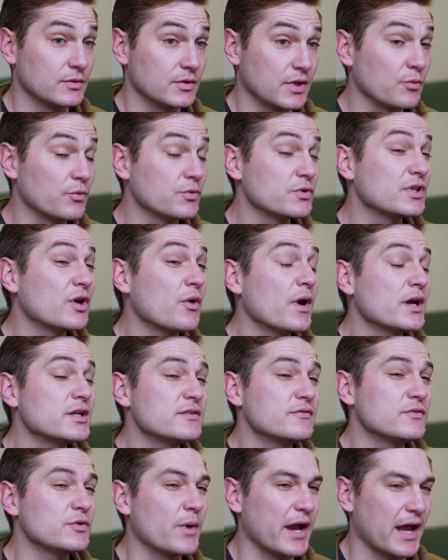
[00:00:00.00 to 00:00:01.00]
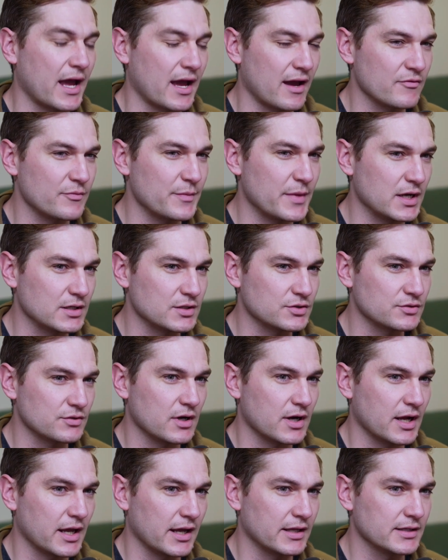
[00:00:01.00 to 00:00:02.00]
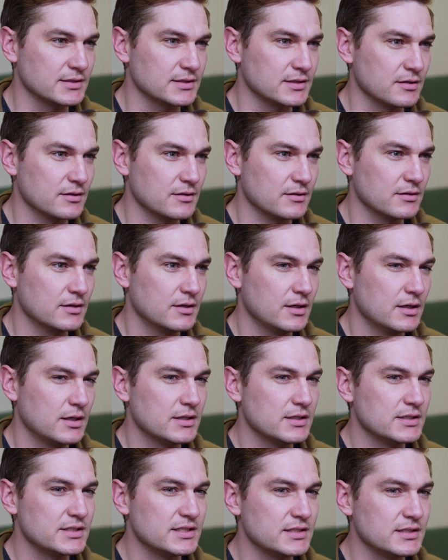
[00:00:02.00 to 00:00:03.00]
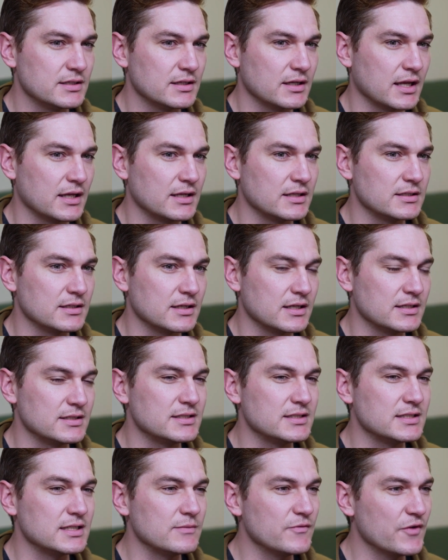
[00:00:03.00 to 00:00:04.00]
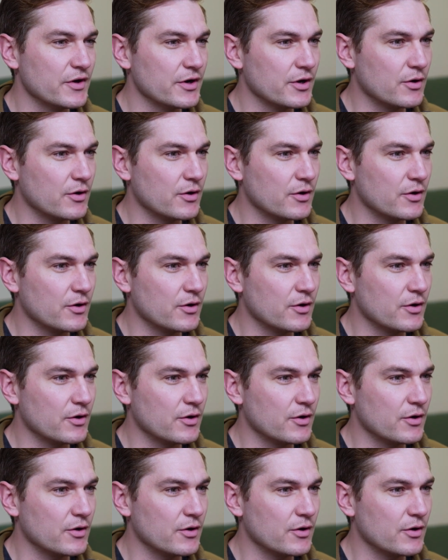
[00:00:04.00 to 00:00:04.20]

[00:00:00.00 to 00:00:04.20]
like, the question of do I have many strong hands here? It can seem very